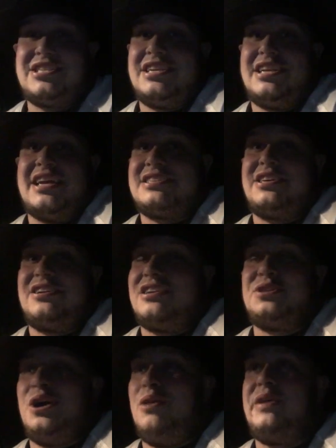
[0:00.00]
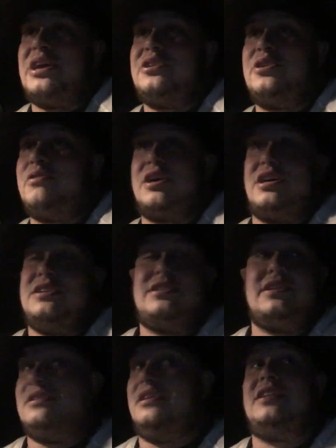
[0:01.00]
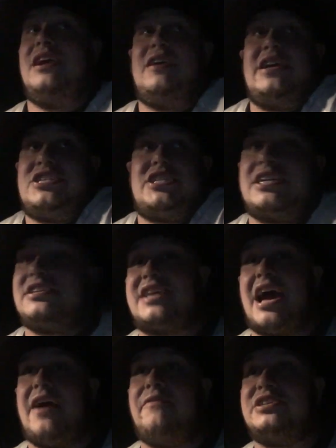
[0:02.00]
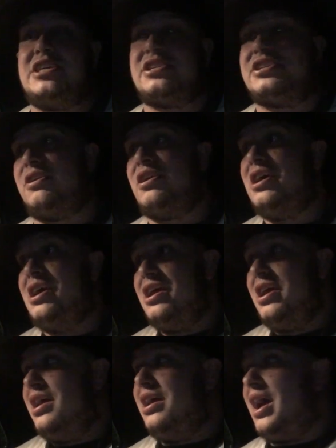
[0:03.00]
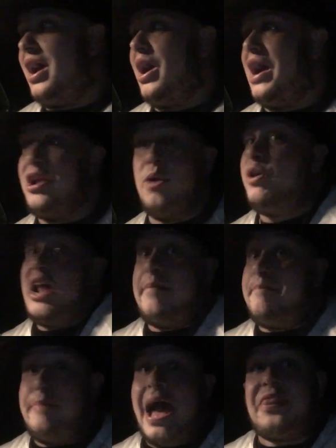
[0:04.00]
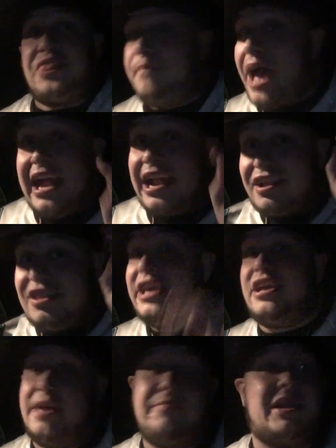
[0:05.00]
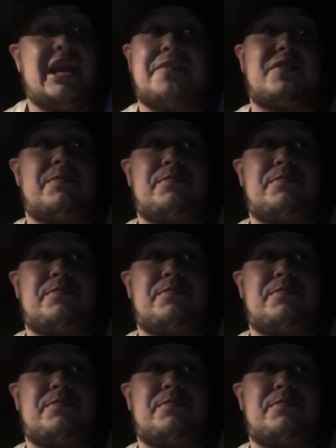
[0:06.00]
next year. That's all we can do, because if there ain't shit to salvage this year, I know we're not mathematically eliminated from the